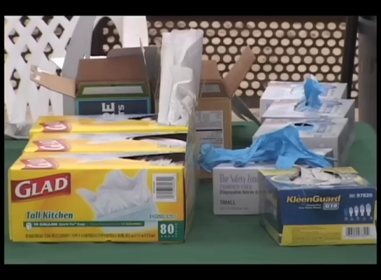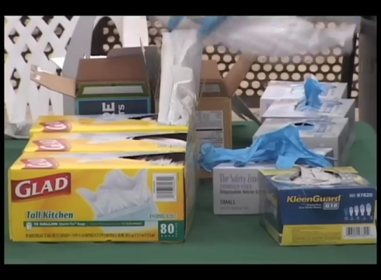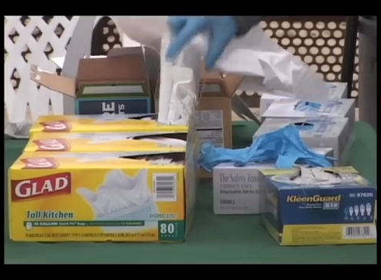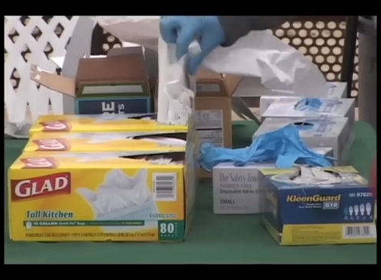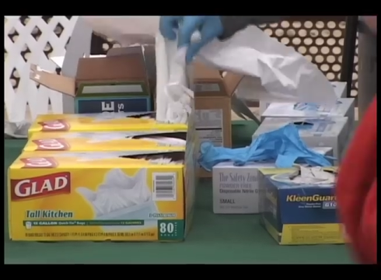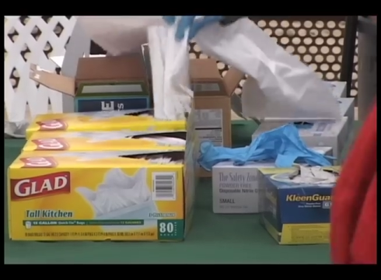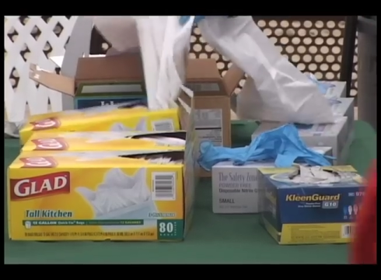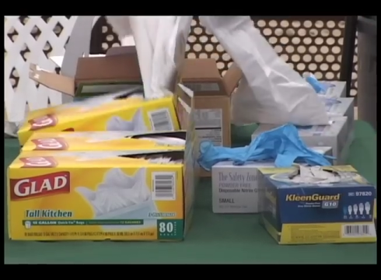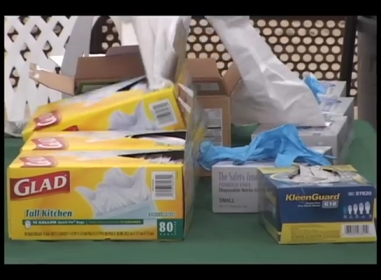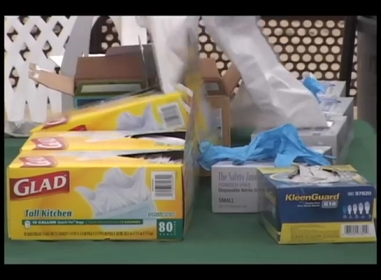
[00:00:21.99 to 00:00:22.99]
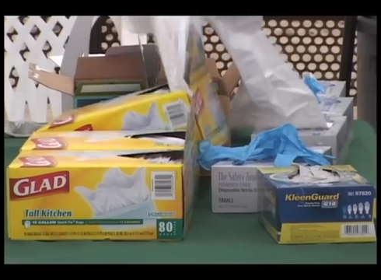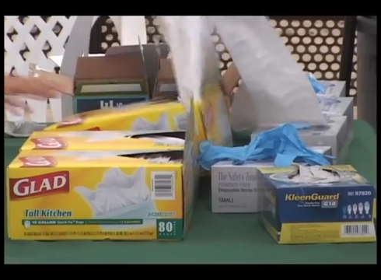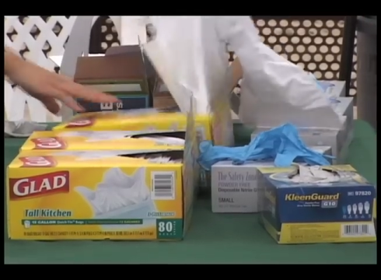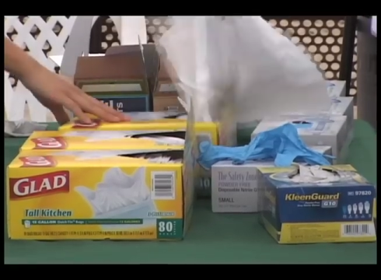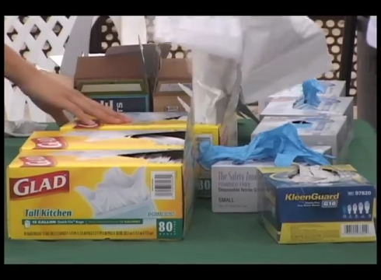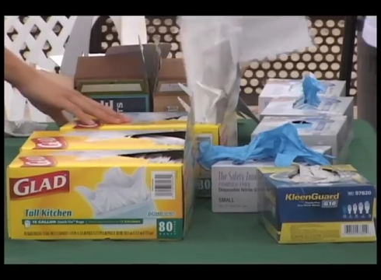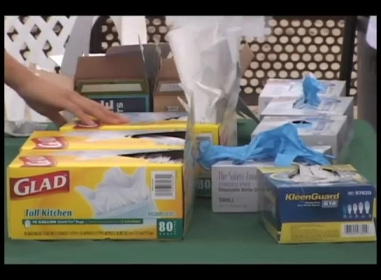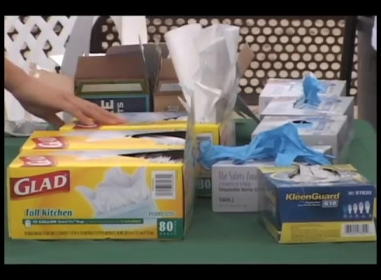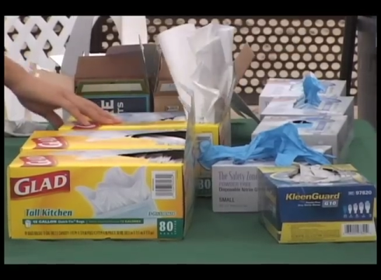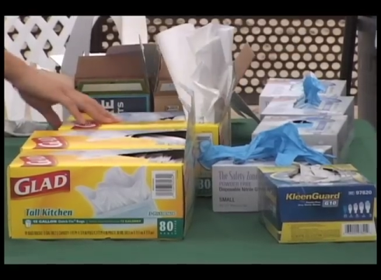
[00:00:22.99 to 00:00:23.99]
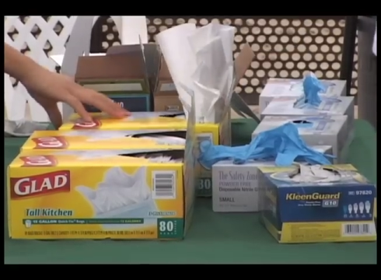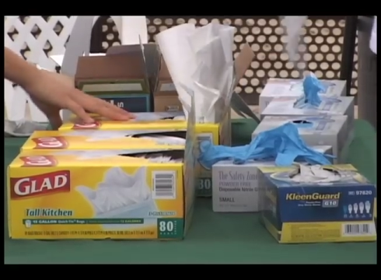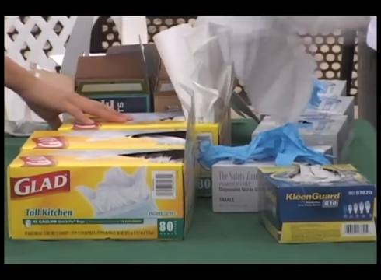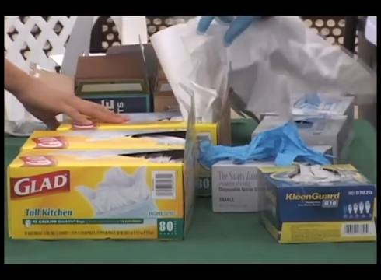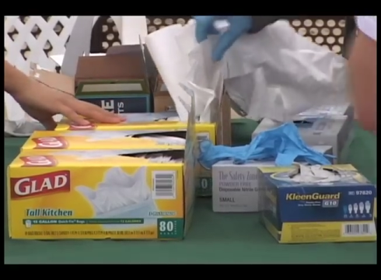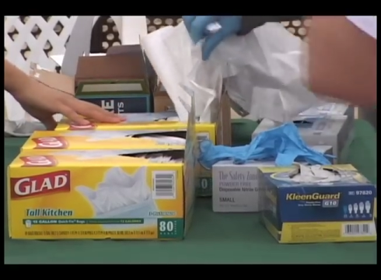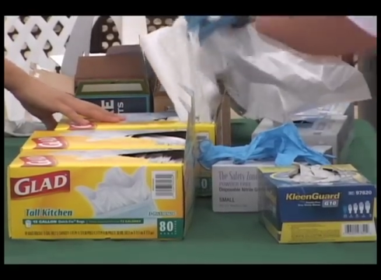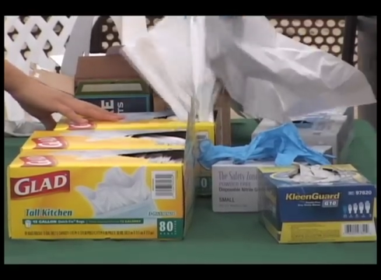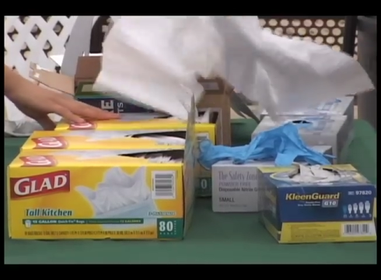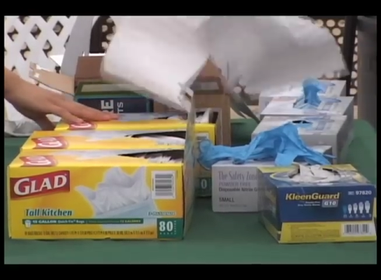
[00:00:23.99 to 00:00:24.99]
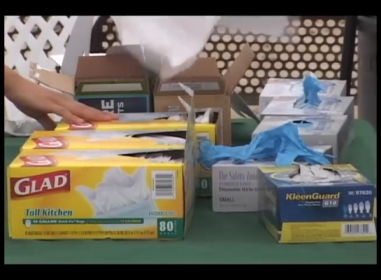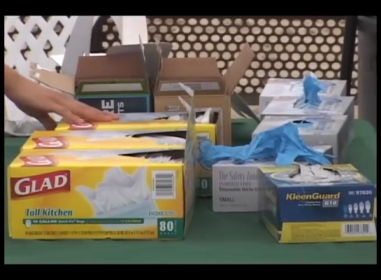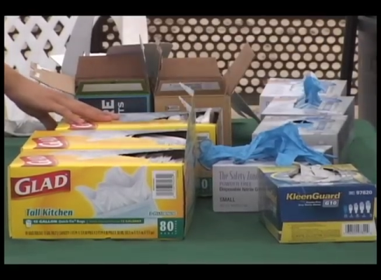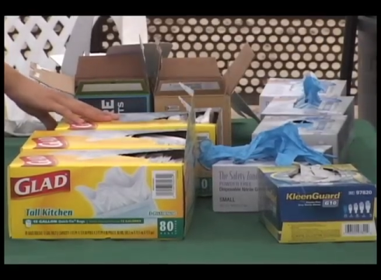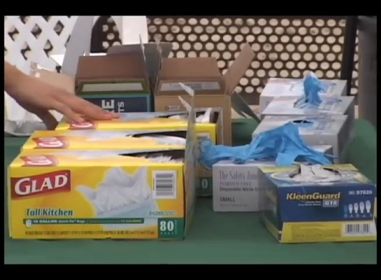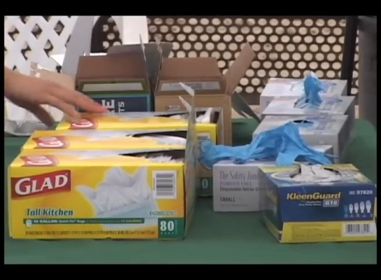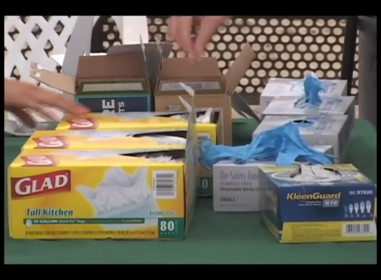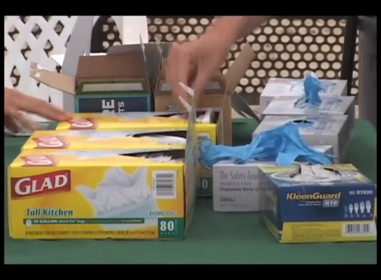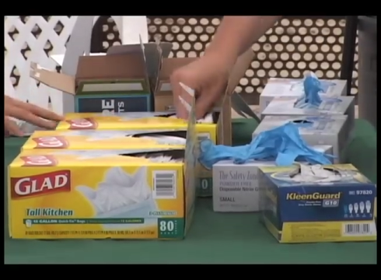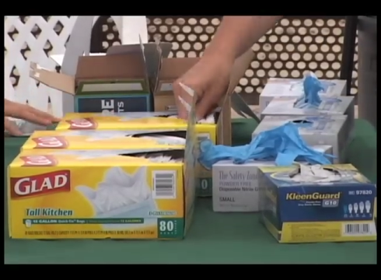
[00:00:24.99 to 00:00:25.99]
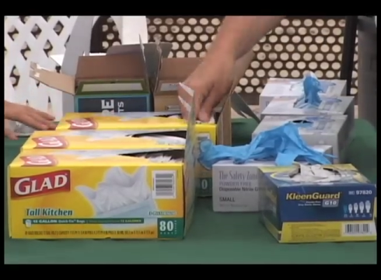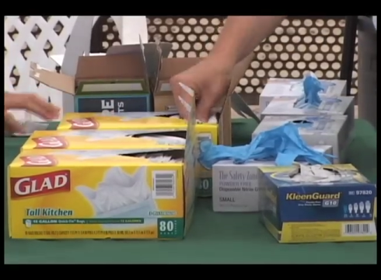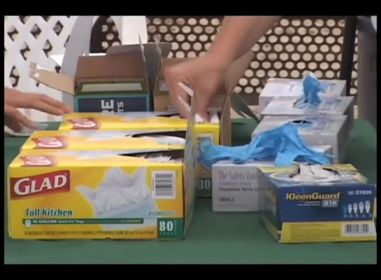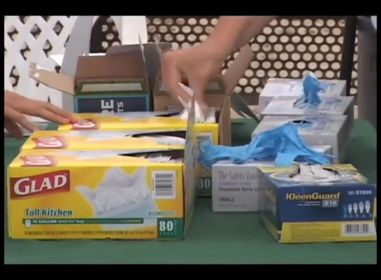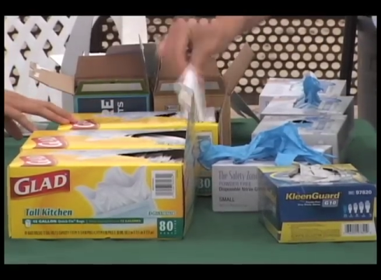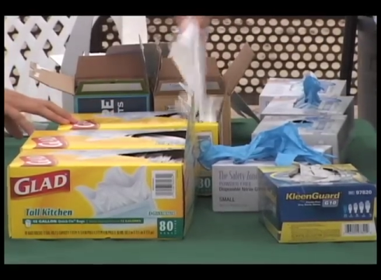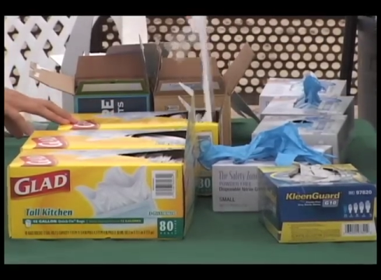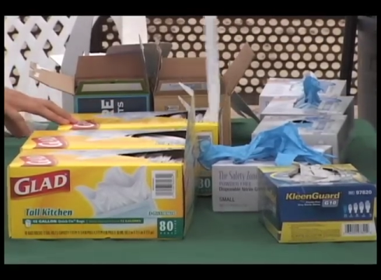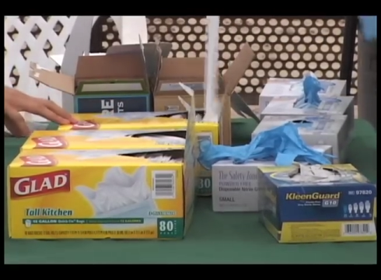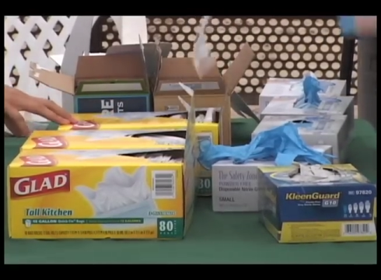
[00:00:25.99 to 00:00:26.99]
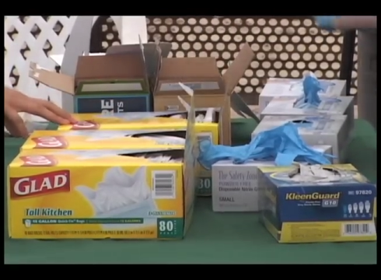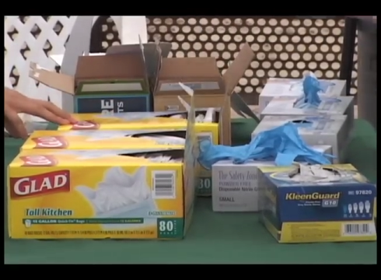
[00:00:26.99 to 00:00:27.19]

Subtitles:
(no speaker visible)